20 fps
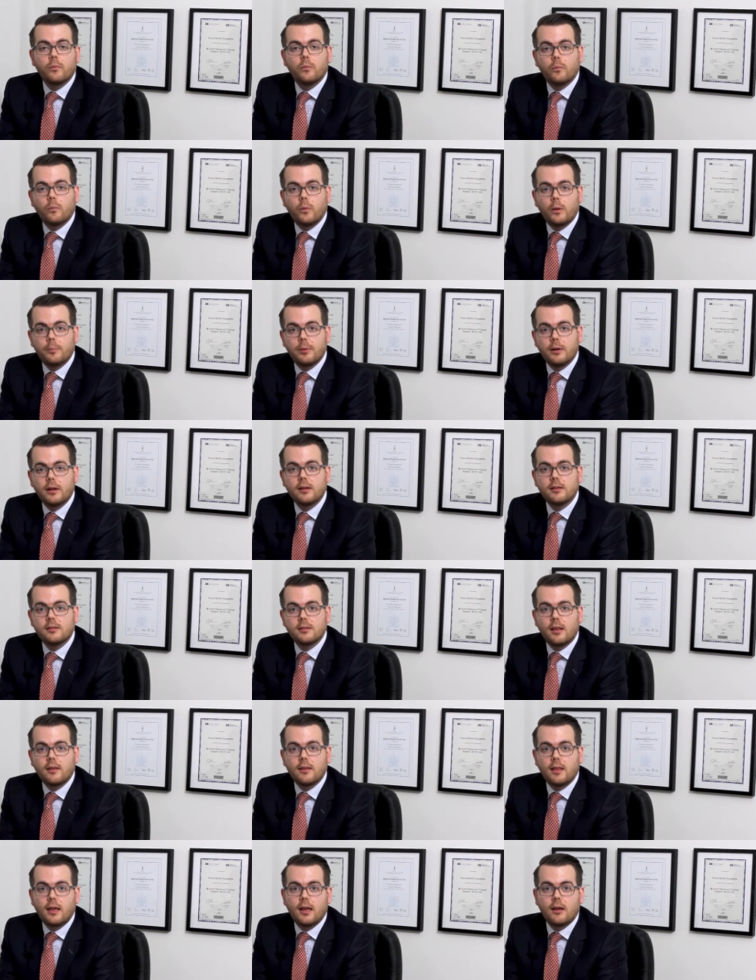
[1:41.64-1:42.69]
we're pleased
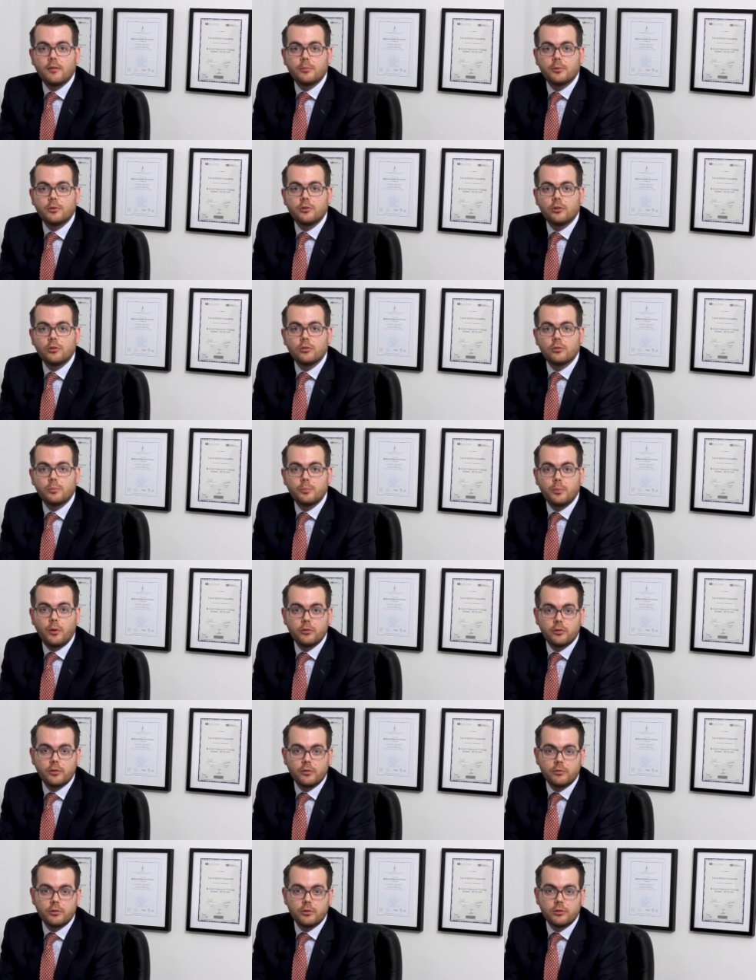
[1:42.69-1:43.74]
that they have produced
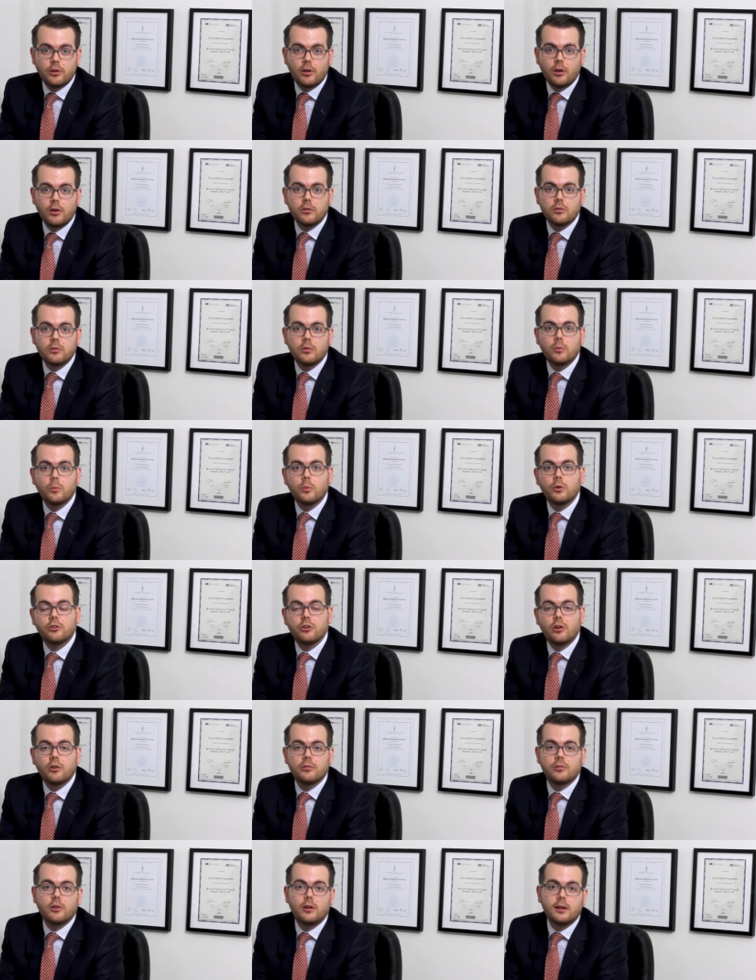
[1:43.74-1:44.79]
positive returns, which
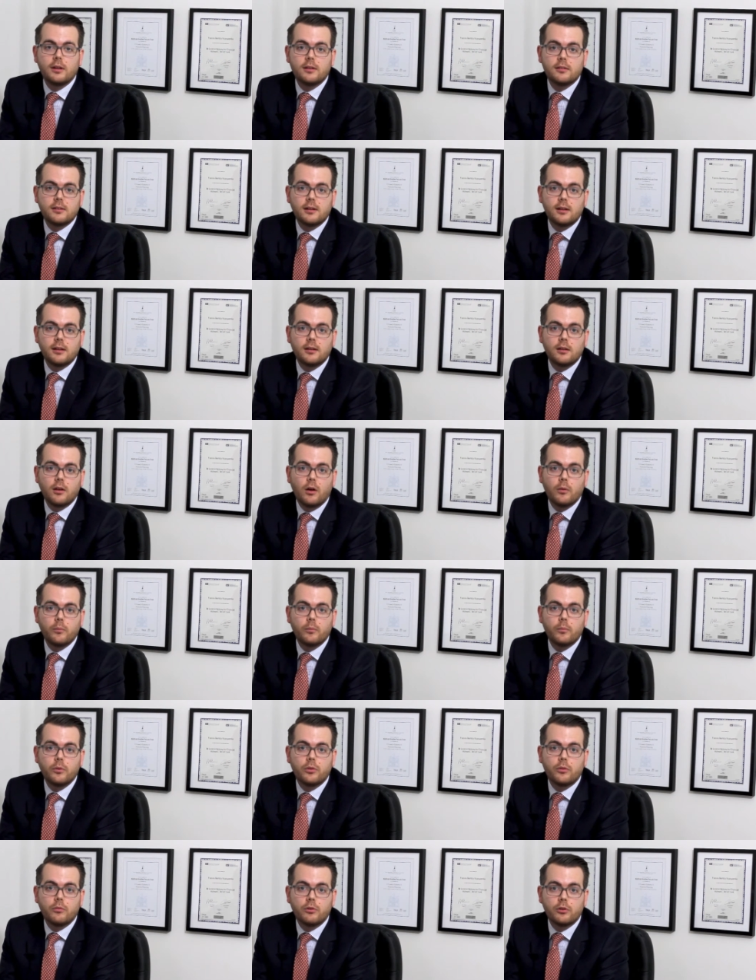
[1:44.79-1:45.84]
are certainly still in line
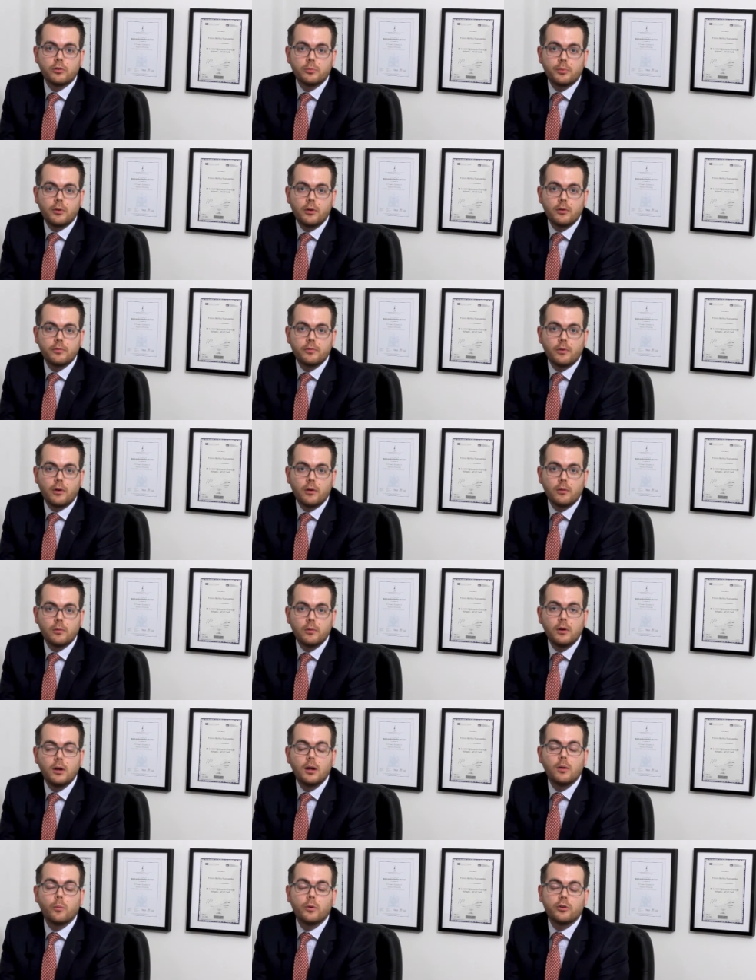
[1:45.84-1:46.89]
with the risk profile,
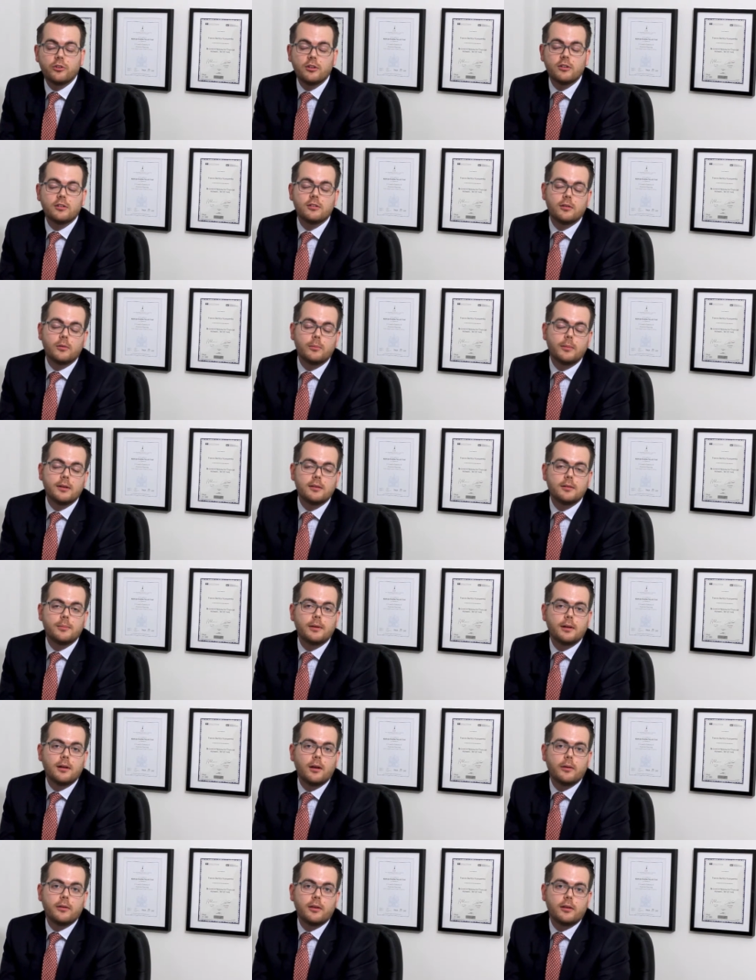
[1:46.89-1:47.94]
which is still meant to be
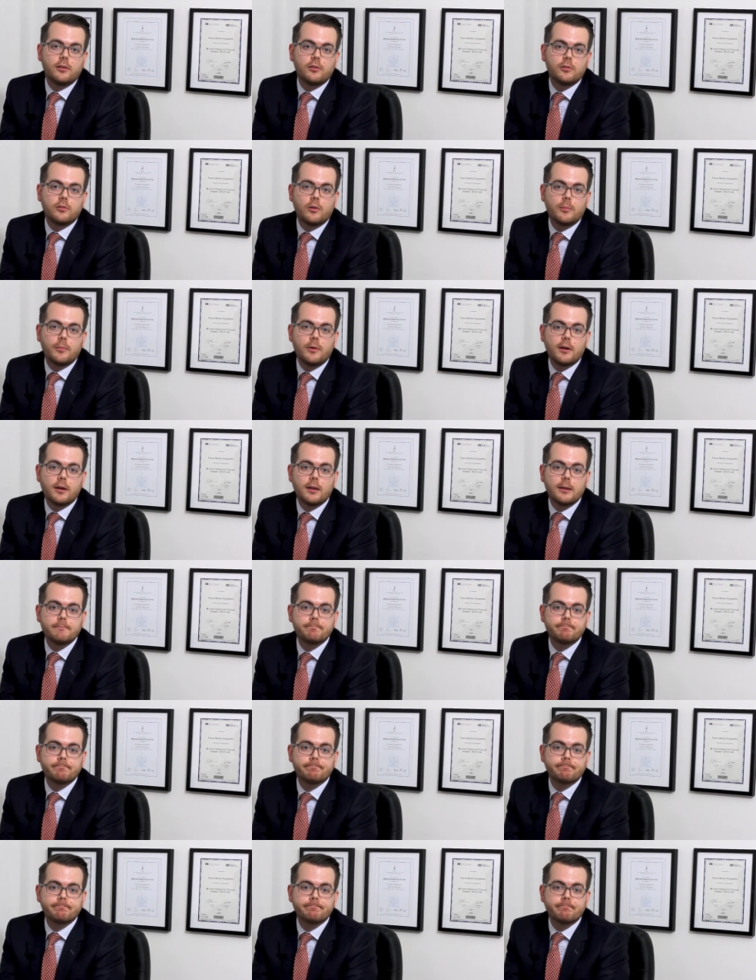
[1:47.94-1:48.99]
lower than the stock market.
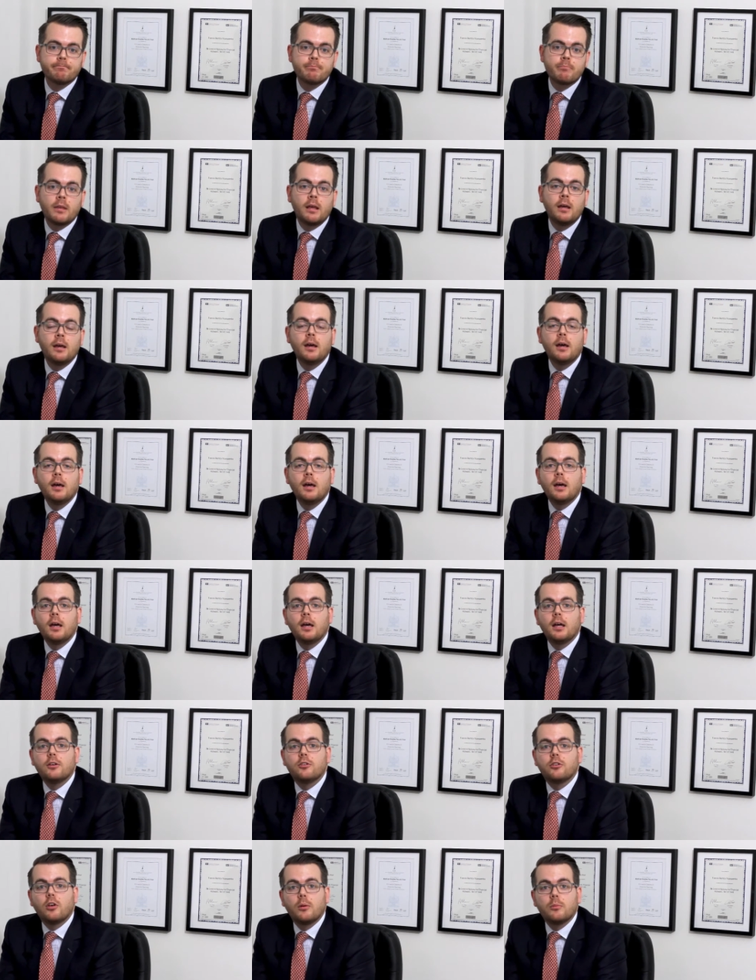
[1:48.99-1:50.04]

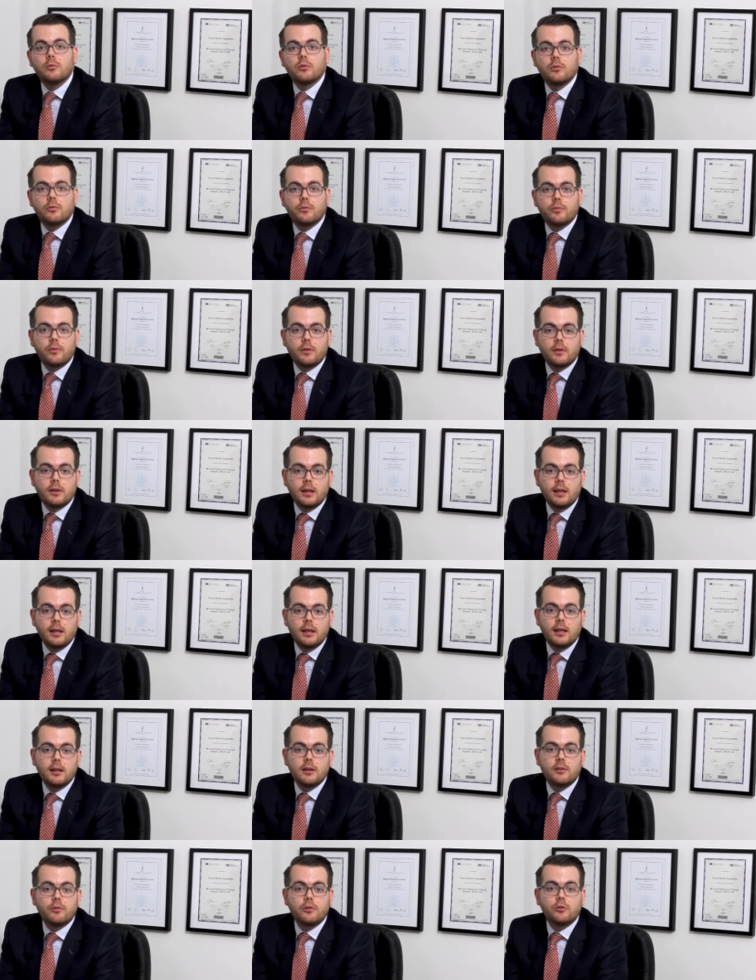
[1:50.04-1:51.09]
In terms of the
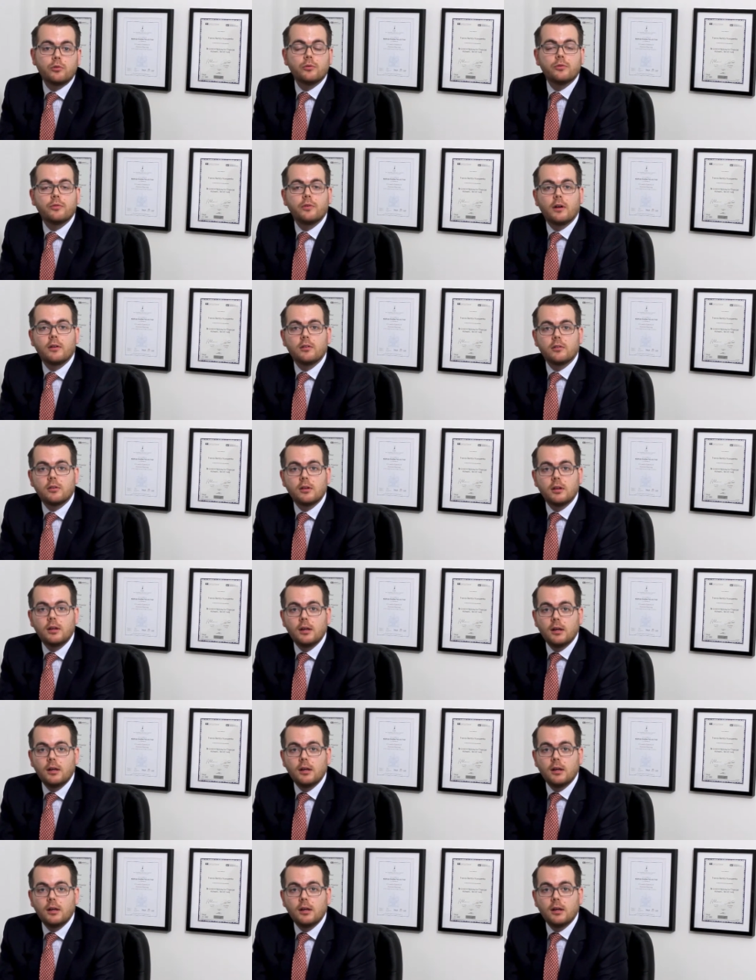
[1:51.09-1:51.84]
individual funds,